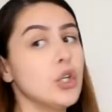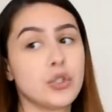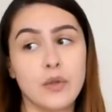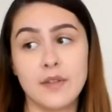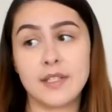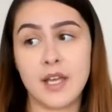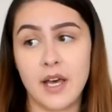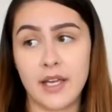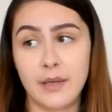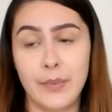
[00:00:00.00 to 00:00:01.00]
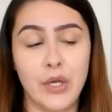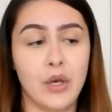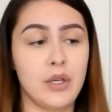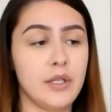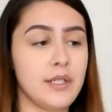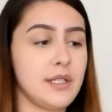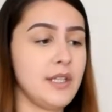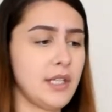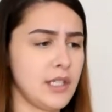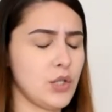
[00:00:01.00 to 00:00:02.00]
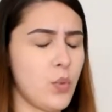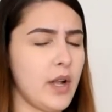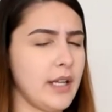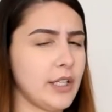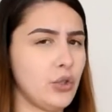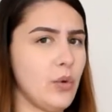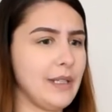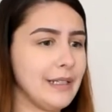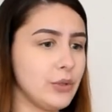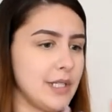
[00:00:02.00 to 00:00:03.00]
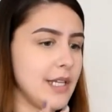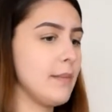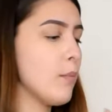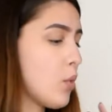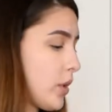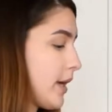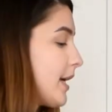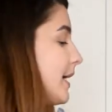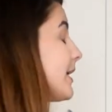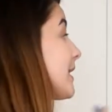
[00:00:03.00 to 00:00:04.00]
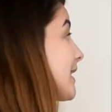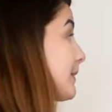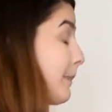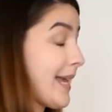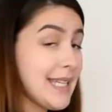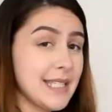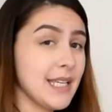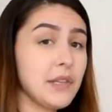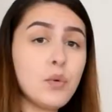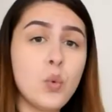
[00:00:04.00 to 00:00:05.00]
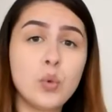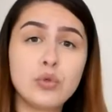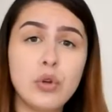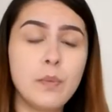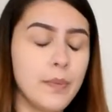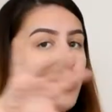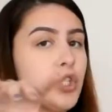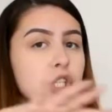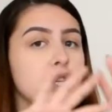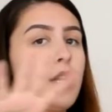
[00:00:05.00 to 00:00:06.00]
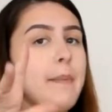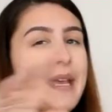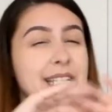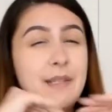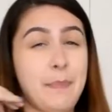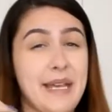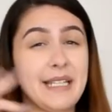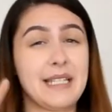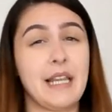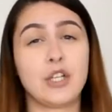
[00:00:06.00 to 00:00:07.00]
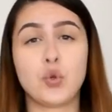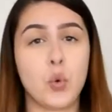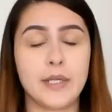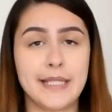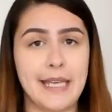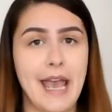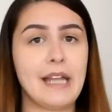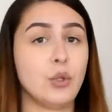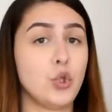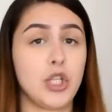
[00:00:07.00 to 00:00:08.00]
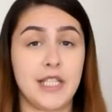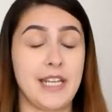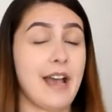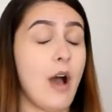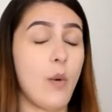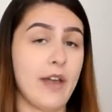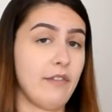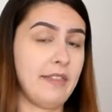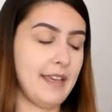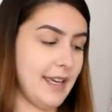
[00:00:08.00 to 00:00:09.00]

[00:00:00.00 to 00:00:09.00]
to the side, because this is just what I like to do. I like to see more space in the wardrobe. We're just gonna make space like towards the end to just see how everything